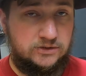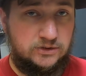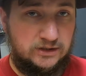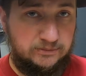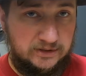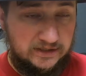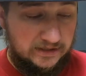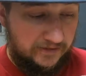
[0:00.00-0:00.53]

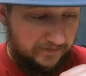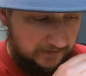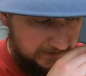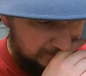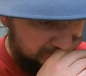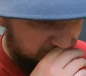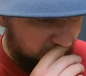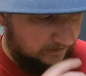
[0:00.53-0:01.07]
trimming and
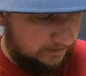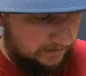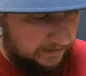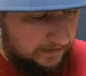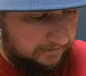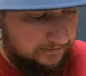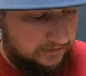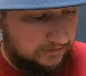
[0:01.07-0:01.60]
everything, we're going to
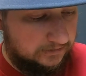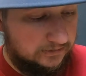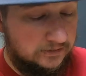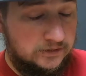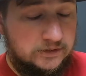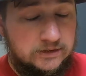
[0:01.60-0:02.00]
have to